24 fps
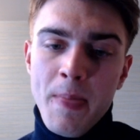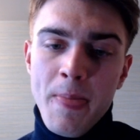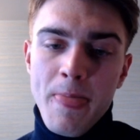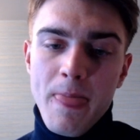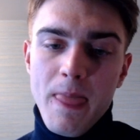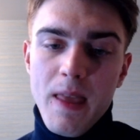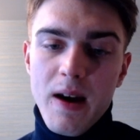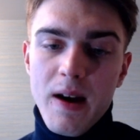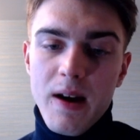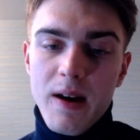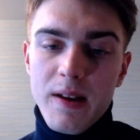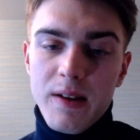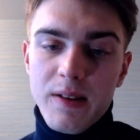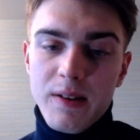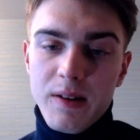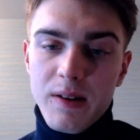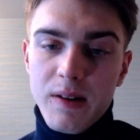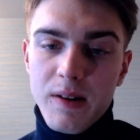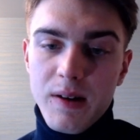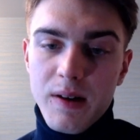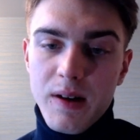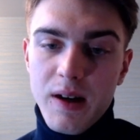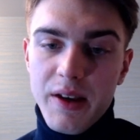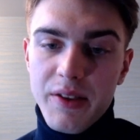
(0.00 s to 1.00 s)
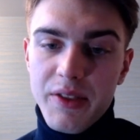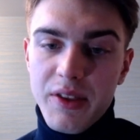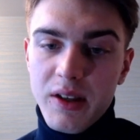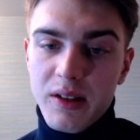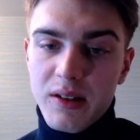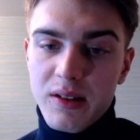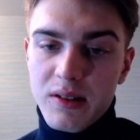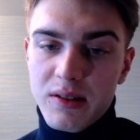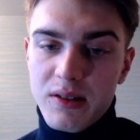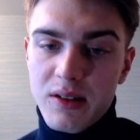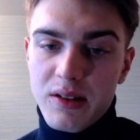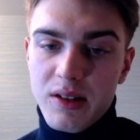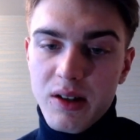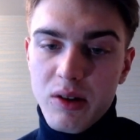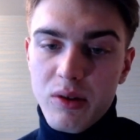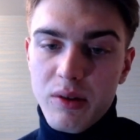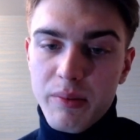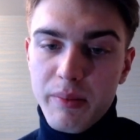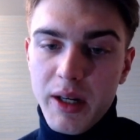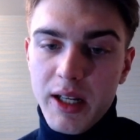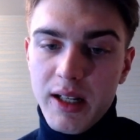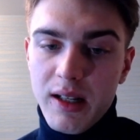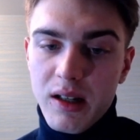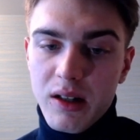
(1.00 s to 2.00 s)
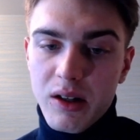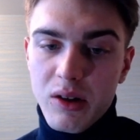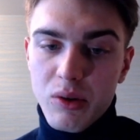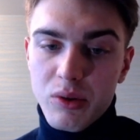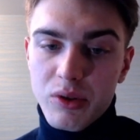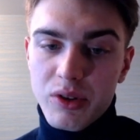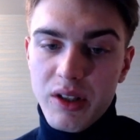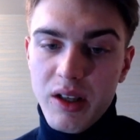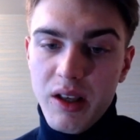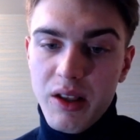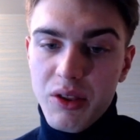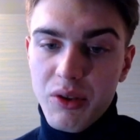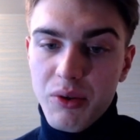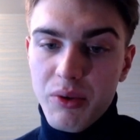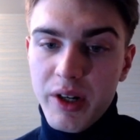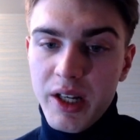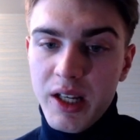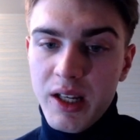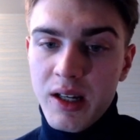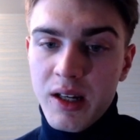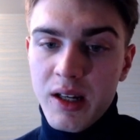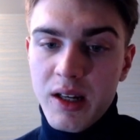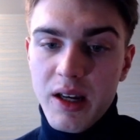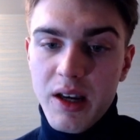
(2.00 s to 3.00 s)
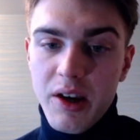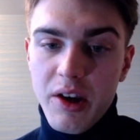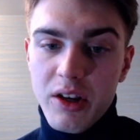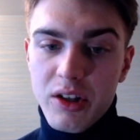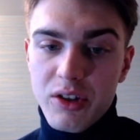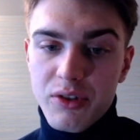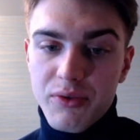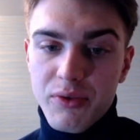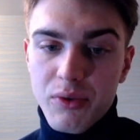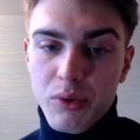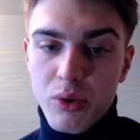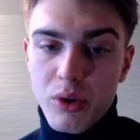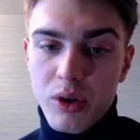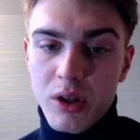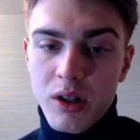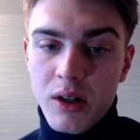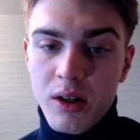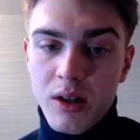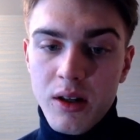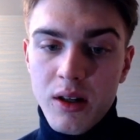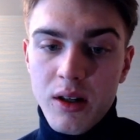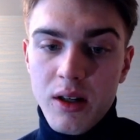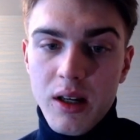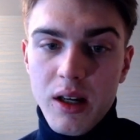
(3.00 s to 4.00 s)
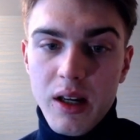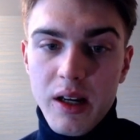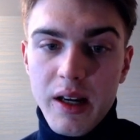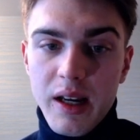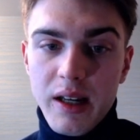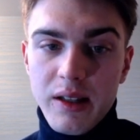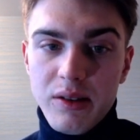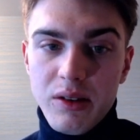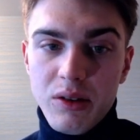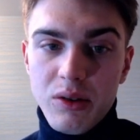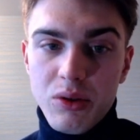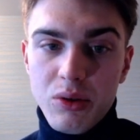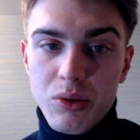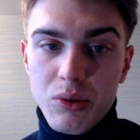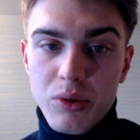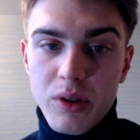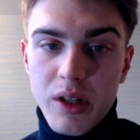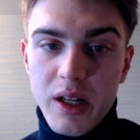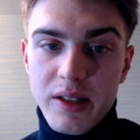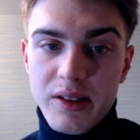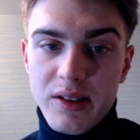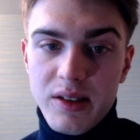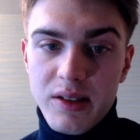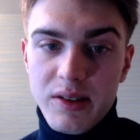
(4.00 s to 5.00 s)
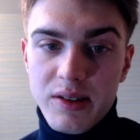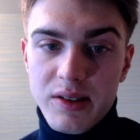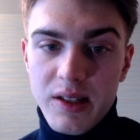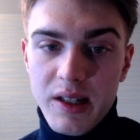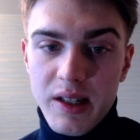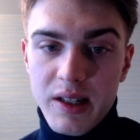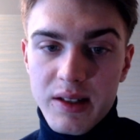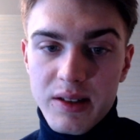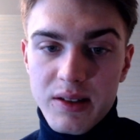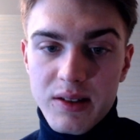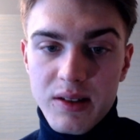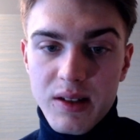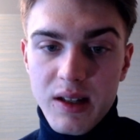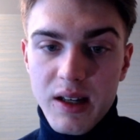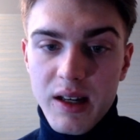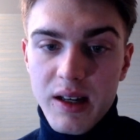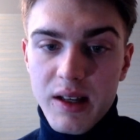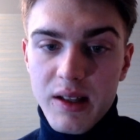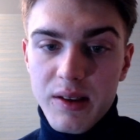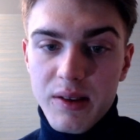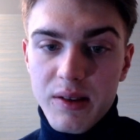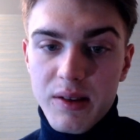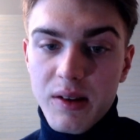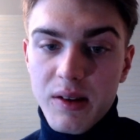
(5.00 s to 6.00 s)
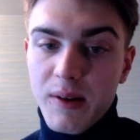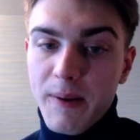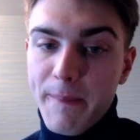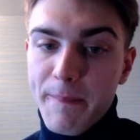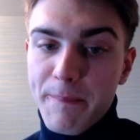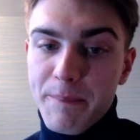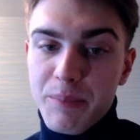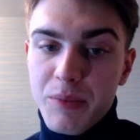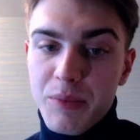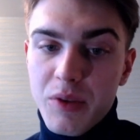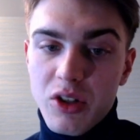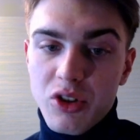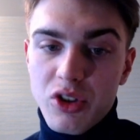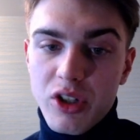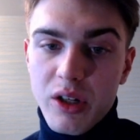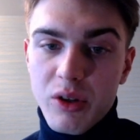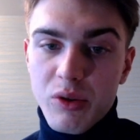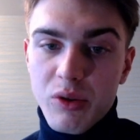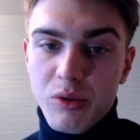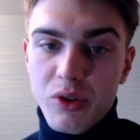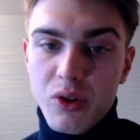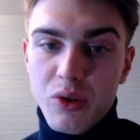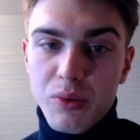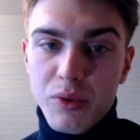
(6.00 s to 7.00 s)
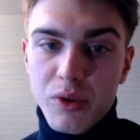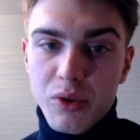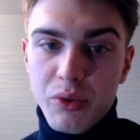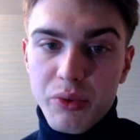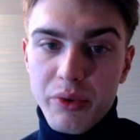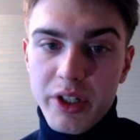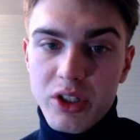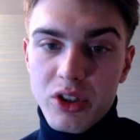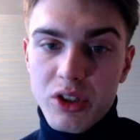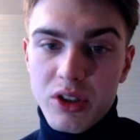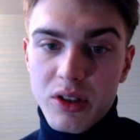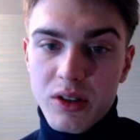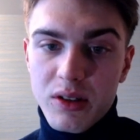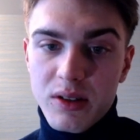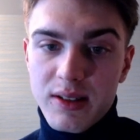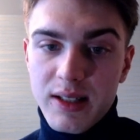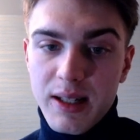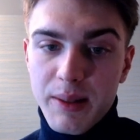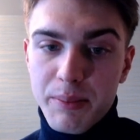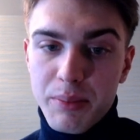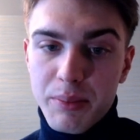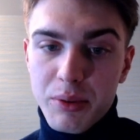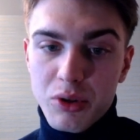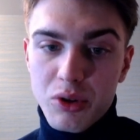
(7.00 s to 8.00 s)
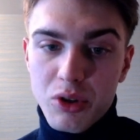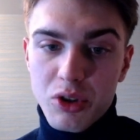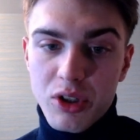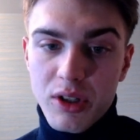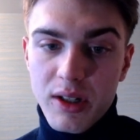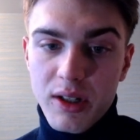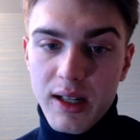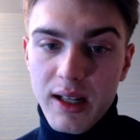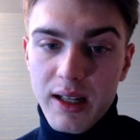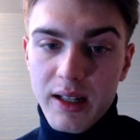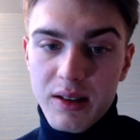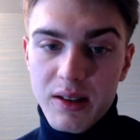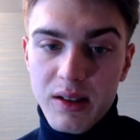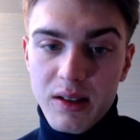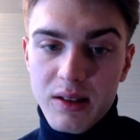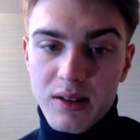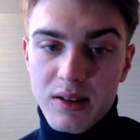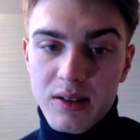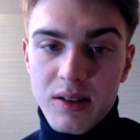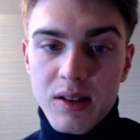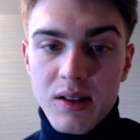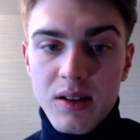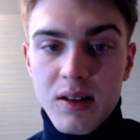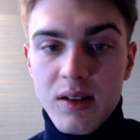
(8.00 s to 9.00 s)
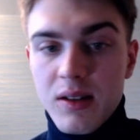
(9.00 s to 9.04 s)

And I think this is how the main line goes: e3, h4, knight e2, knight c6, and in general you will reach some position like this.